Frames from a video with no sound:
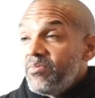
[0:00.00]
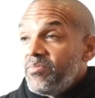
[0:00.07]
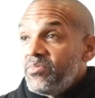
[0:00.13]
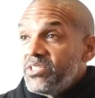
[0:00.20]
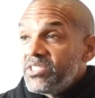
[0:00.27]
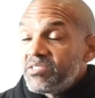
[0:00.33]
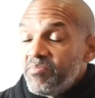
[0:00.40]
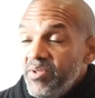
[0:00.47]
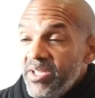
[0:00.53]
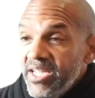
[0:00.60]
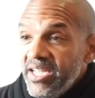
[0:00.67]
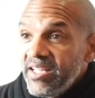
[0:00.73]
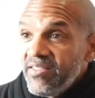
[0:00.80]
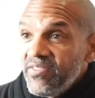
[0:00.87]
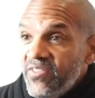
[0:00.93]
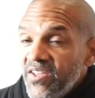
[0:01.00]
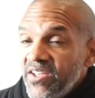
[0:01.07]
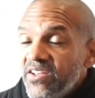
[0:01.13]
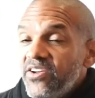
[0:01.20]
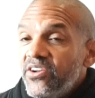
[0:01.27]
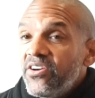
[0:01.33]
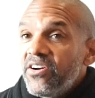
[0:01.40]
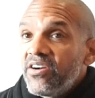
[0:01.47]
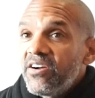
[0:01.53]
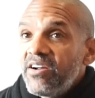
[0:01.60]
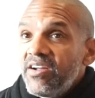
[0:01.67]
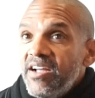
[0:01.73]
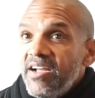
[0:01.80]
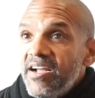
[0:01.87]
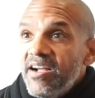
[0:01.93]
just being in theater,
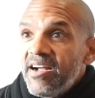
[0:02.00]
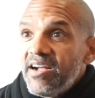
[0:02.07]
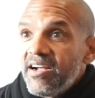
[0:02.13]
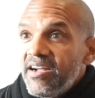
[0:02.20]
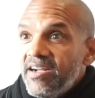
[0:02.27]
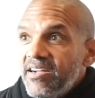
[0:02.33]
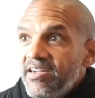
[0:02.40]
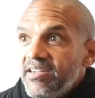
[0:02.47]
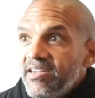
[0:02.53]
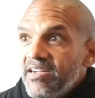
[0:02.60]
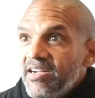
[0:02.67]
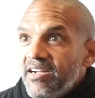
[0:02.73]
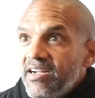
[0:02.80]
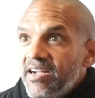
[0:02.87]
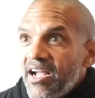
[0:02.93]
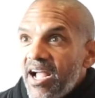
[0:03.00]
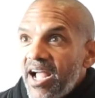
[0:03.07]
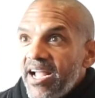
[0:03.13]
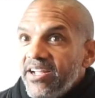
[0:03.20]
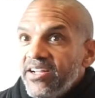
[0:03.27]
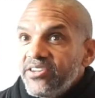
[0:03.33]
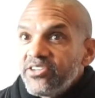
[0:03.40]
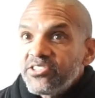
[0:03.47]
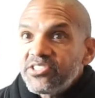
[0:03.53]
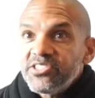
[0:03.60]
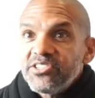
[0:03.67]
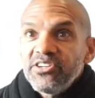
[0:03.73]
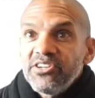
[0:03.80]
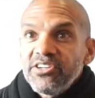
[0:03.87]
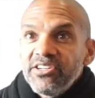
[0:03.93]
I
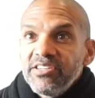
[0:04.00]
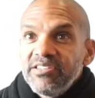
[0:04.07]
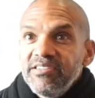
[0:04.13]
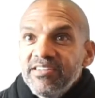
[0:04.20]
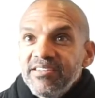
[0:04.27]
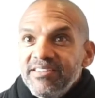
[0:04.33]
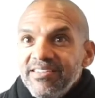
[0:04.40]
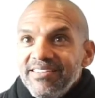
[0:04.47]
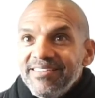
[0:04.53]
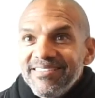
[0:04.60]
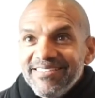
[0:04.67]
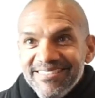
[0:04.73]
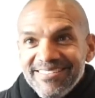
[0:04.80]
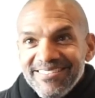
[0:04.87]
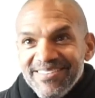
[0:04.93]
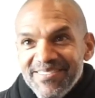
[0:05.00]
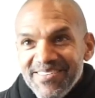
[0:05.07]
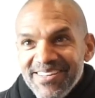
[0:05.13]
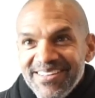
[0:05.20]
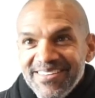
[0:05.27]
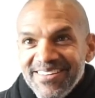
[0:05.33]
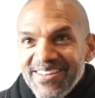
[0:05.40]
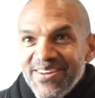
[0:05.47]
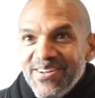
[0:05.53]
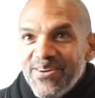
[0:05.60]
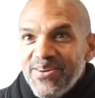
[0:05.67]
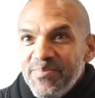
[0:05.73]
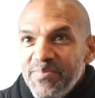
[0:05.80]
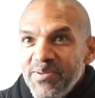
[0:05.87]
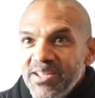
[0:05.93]
understood,
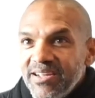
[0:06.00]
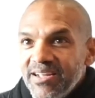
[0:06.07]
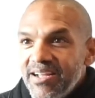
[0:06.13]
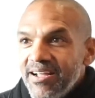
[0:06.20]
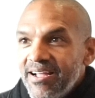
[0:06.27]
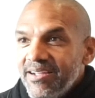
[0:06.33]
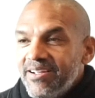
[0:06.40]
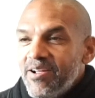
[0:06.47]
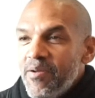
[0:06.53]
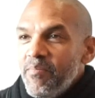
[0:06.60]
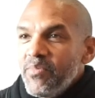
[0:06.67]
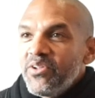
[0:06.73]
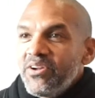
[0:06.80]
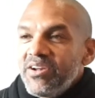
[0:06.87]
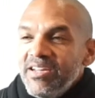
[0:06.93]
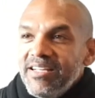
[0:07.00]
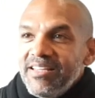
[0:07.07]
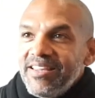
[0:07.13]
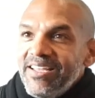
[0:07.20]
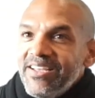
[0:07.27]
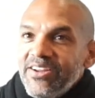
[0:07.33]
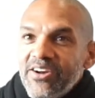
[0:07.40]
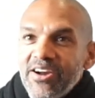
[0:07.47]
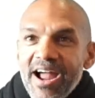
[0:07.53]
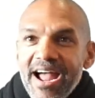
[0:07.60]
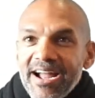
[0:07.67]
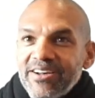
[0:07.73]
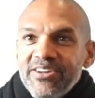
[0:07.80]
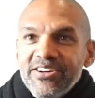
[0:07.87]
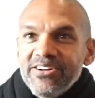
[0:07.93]
being a community theater
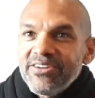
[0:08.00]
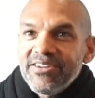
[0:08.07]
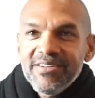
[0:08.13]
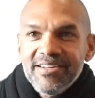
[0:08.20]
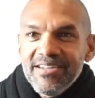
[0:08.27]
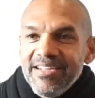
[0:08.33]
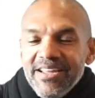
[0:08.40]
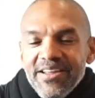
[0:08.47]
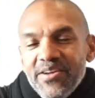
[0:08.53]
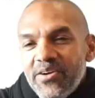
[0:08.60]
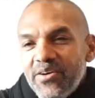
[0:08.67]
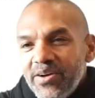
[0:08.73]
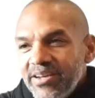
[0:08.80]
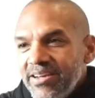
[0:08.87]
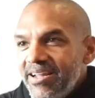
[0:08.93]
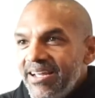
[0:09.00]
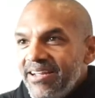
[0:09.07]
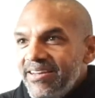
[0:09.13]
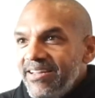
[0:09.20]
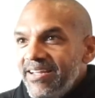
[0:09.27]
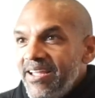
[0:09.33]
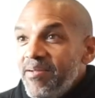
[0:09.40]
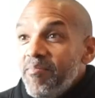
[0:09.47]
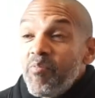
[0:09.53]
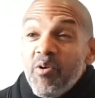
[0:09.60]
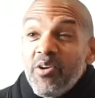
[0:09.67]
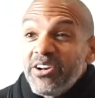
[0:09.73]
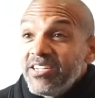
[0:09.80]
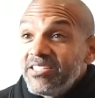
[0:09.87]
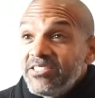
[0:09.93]
actor, and him
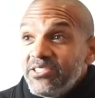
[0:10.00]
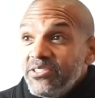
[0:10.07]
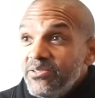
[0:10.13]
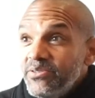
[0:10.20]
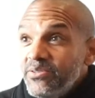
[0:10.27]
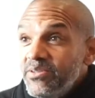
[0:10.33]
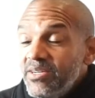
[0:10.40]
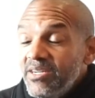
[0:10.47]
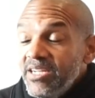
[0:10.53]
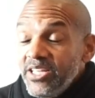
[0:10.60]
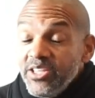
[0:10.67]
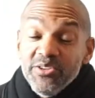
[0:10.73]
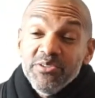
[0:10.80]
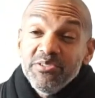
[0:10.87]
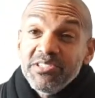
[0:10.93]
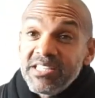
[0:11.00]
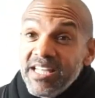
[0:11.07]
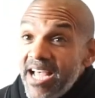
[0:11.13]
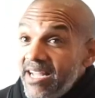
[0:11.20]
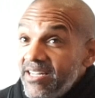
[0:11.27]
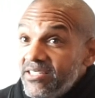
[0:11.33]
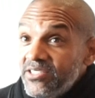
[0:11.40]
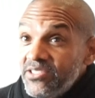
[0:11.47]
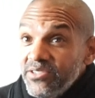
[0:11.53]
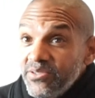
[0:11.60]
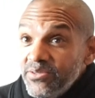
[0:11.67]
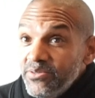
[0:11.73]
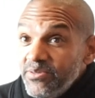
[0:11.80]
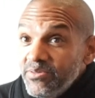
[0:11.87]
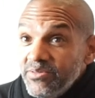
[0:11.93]
wanting to use that
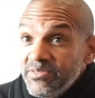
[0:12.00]
to